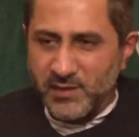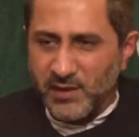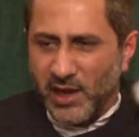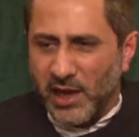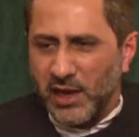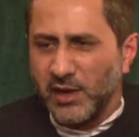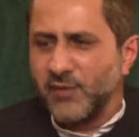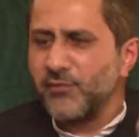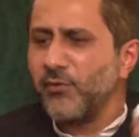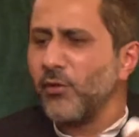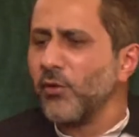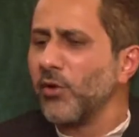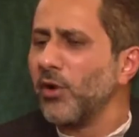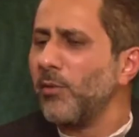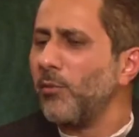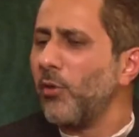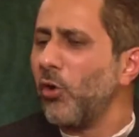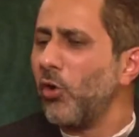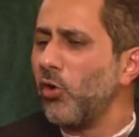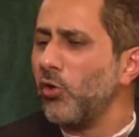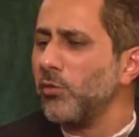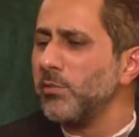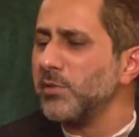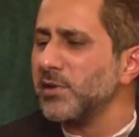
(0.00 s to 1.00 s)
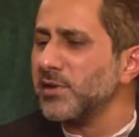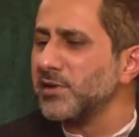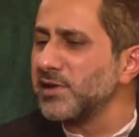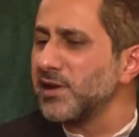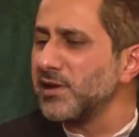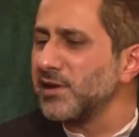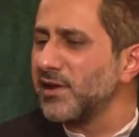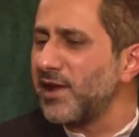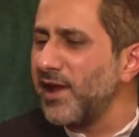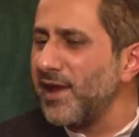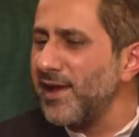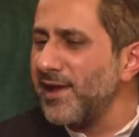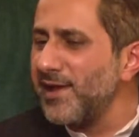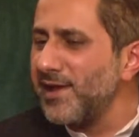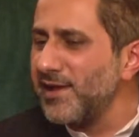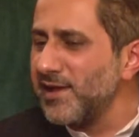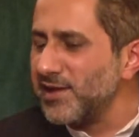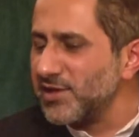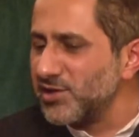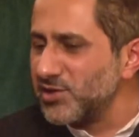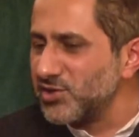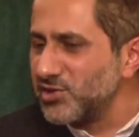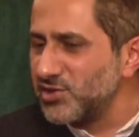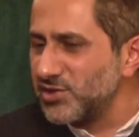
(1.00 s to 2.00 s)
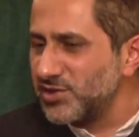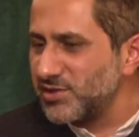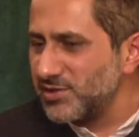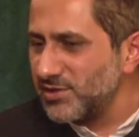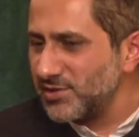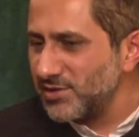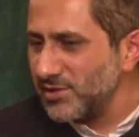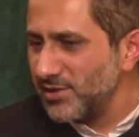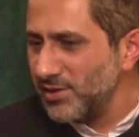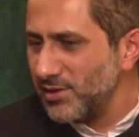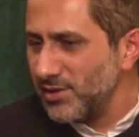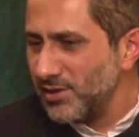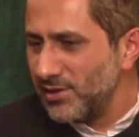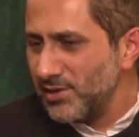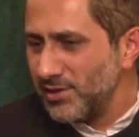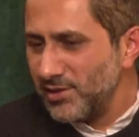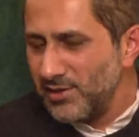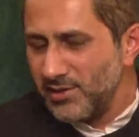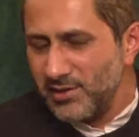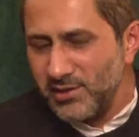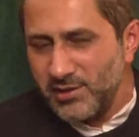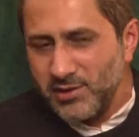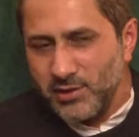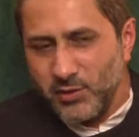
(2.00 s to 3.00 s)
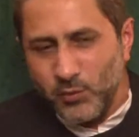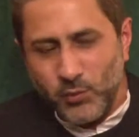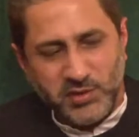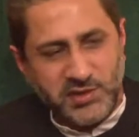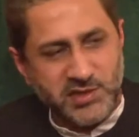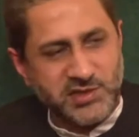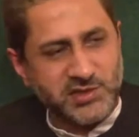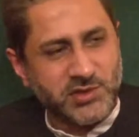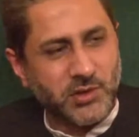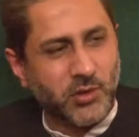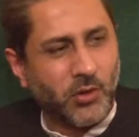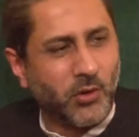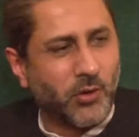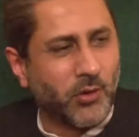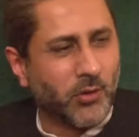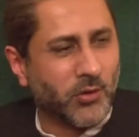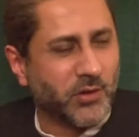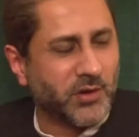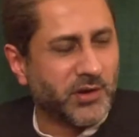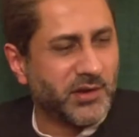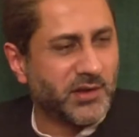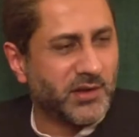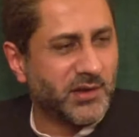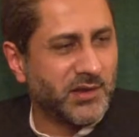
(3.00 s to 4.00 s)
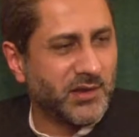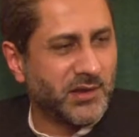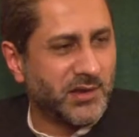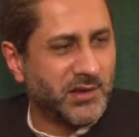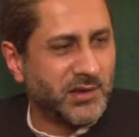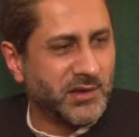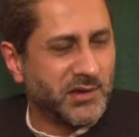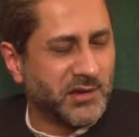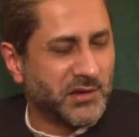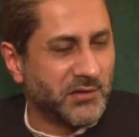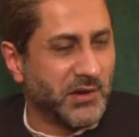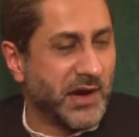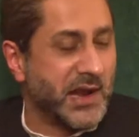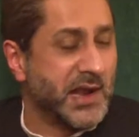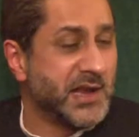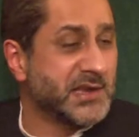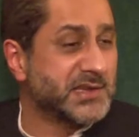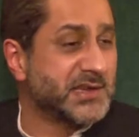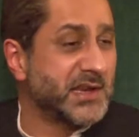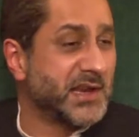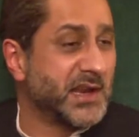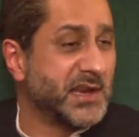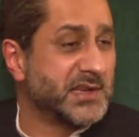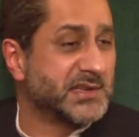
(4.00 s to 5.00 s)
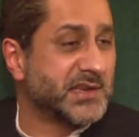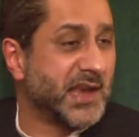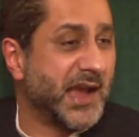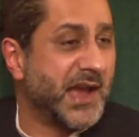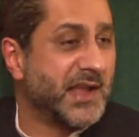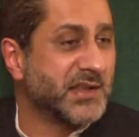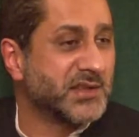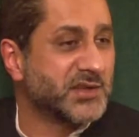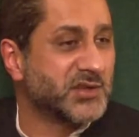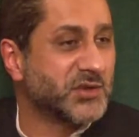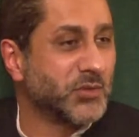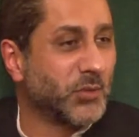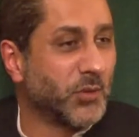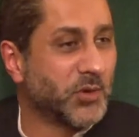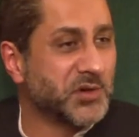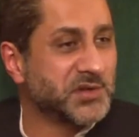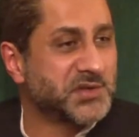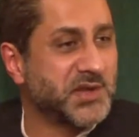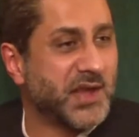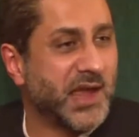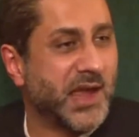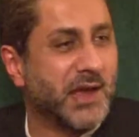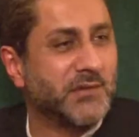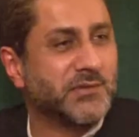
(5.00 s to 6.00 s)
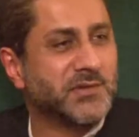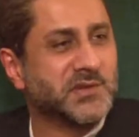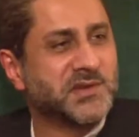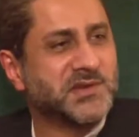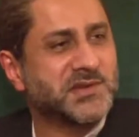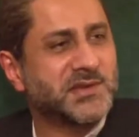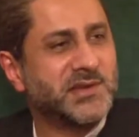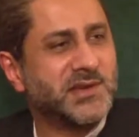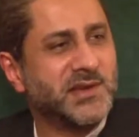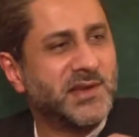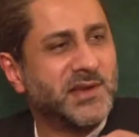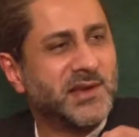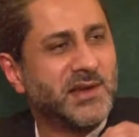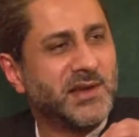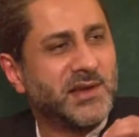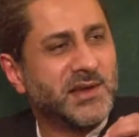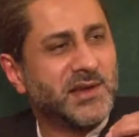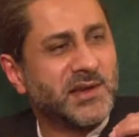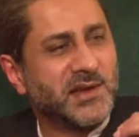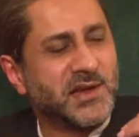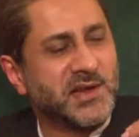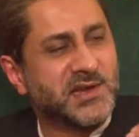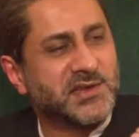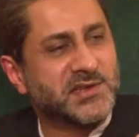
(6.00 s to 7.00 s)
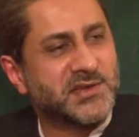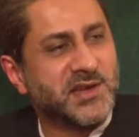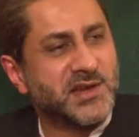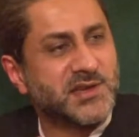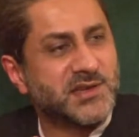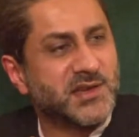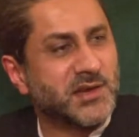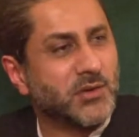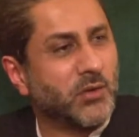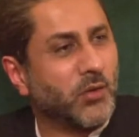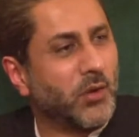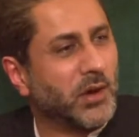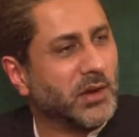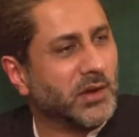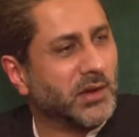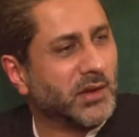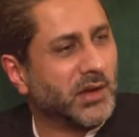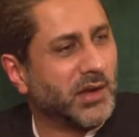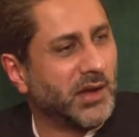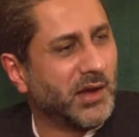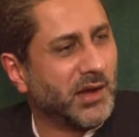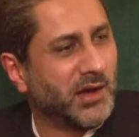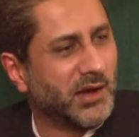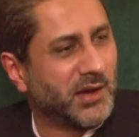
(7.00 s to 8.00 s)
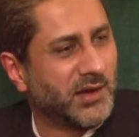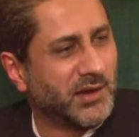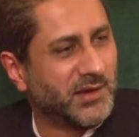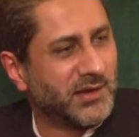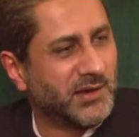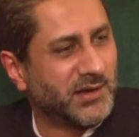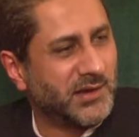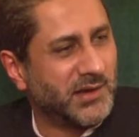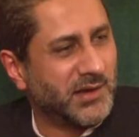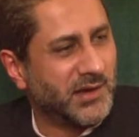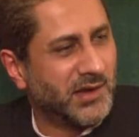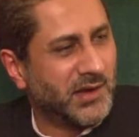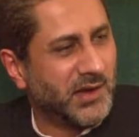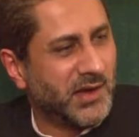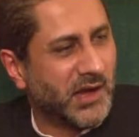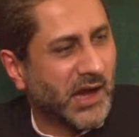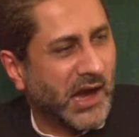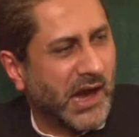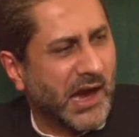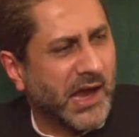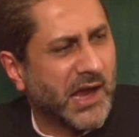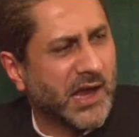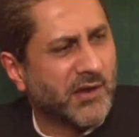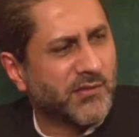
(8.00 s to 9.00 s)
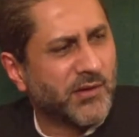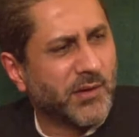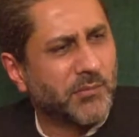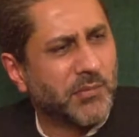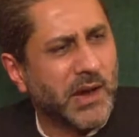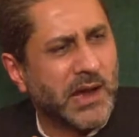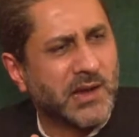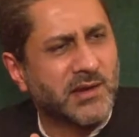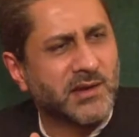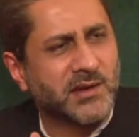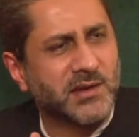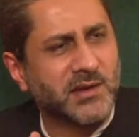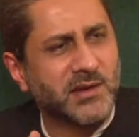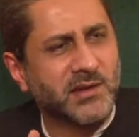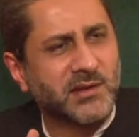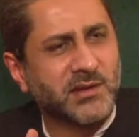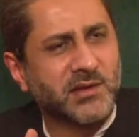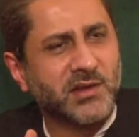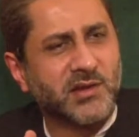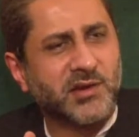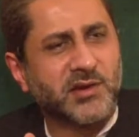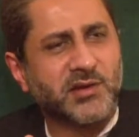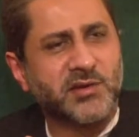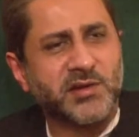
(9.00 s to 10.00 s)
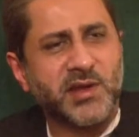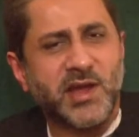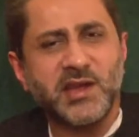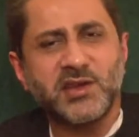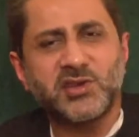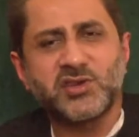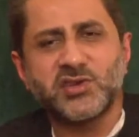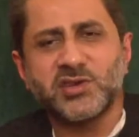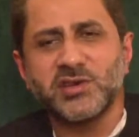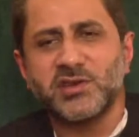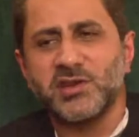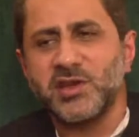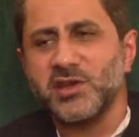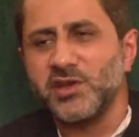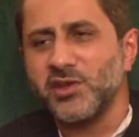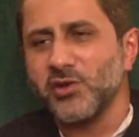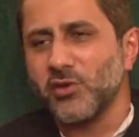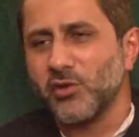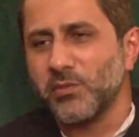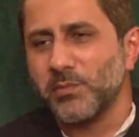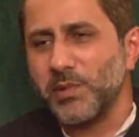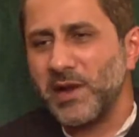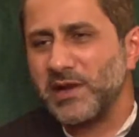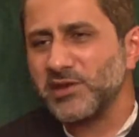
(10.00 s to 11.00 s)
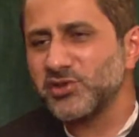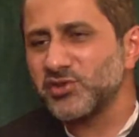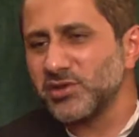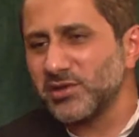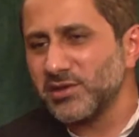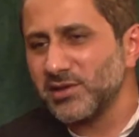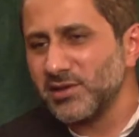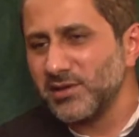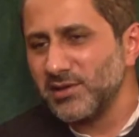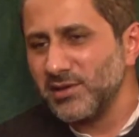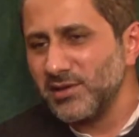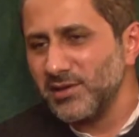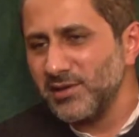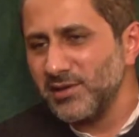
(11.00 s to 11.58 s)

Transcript: and for a moment engaged with his Lord, raising his hands towards the heavens? He stated, O oh Allah, I have abandoned the creation in your passion.